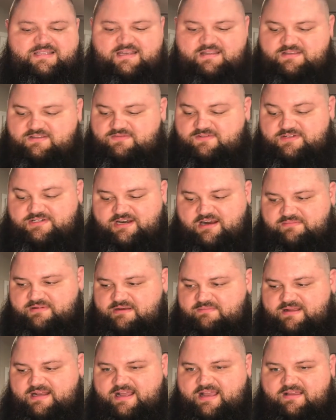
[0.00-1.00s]
that I use for
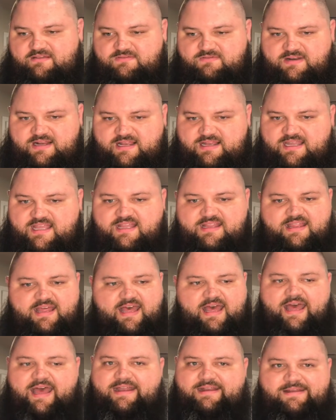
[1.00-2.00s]
sharpening my knives when I need
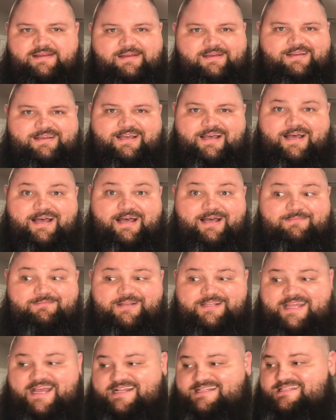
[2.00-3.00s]
that.
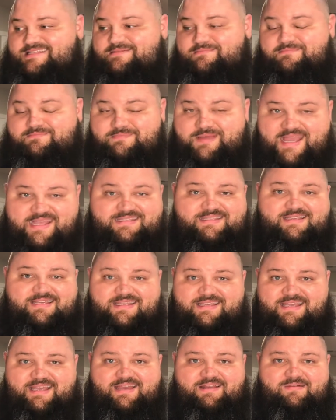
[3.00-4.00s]
But that's the basic
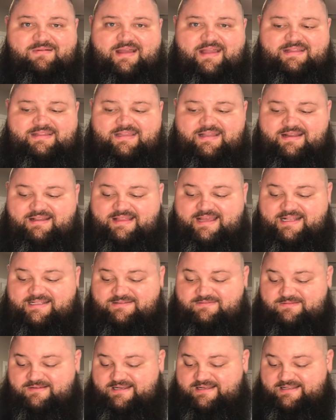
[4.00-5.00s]
kit right there.
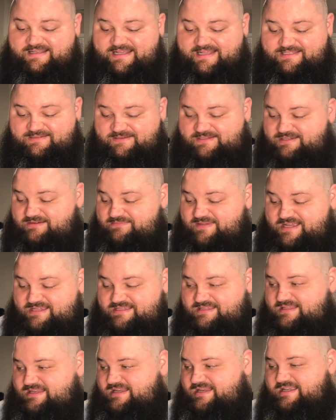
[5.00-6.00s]
That's what you
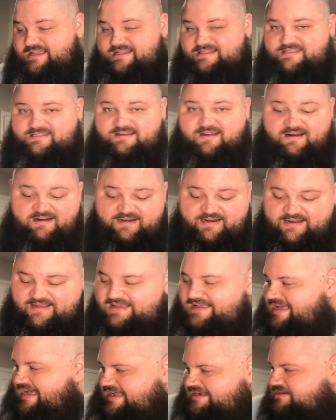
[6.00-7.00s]
basically need to get started.
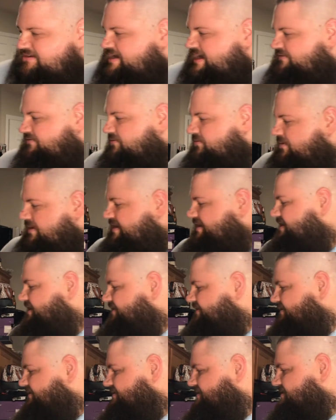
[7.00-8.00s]
I do have one
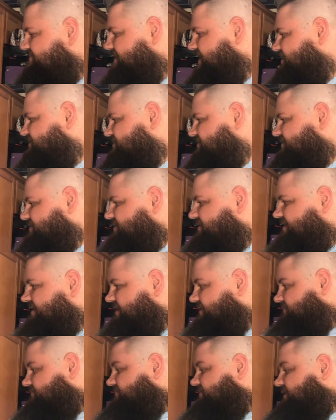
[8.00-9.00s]
other spatula that
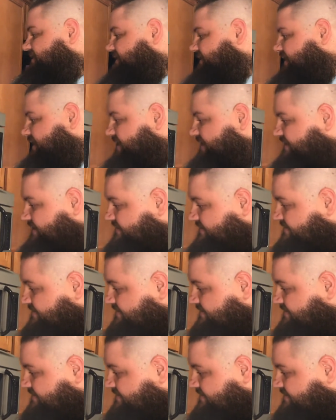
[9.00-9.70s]
I really like,